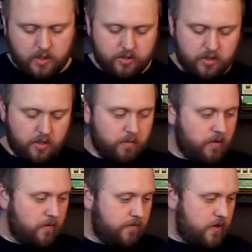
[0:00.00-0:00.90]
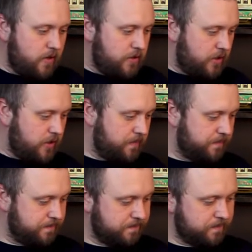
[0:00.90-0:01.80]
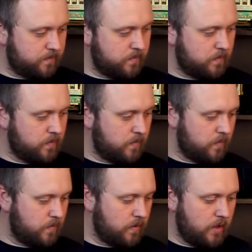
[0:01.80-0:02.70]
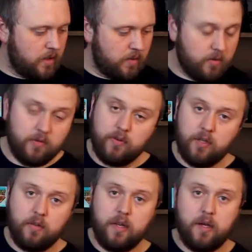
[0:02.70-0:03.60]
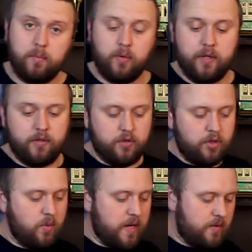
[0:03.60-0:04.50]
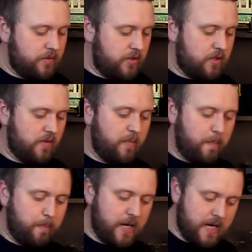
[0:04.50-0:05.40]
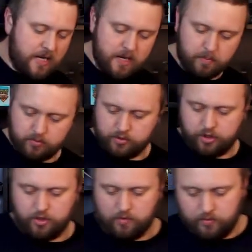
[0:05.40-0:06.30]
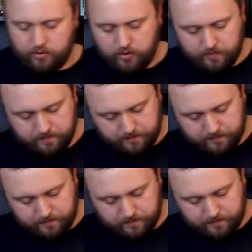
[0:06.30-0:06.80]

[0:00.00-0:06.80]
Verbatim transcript: It's going to go in there first. We're going to follow that up with two ounces of pineapple juice.